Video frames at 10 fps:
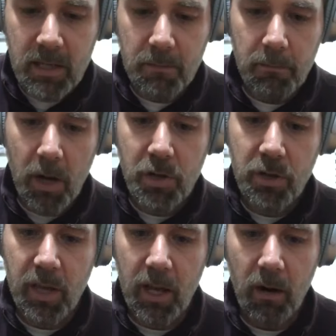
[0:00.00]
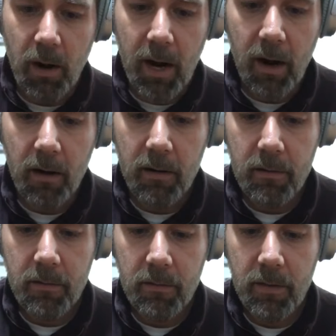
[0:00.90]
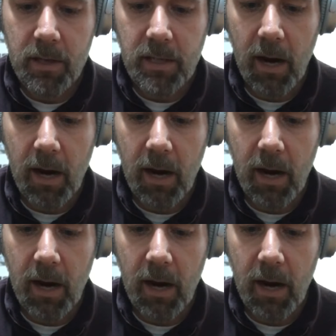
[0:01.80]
is much thinner right here. This